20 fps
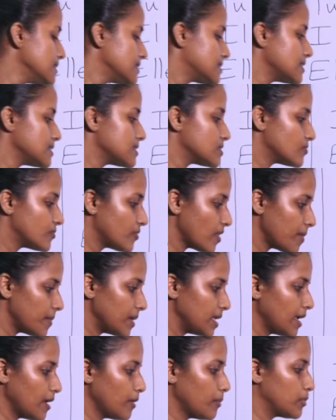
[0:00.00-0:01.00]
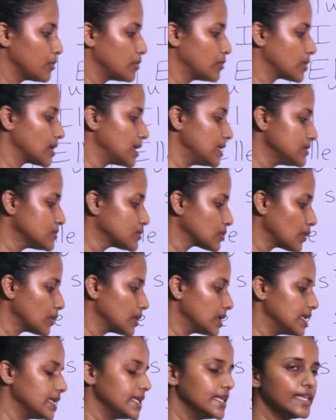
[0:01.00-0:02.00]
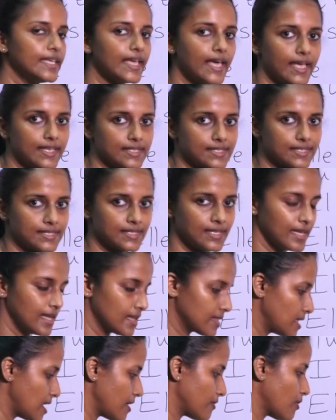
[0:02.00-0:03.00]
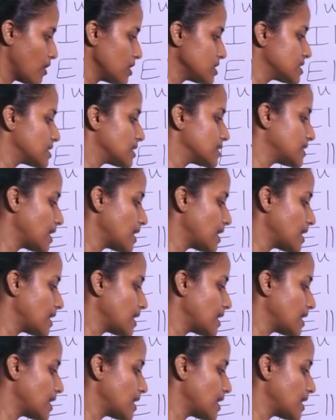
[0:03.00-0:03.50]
this is feminine plural, so ES. They washed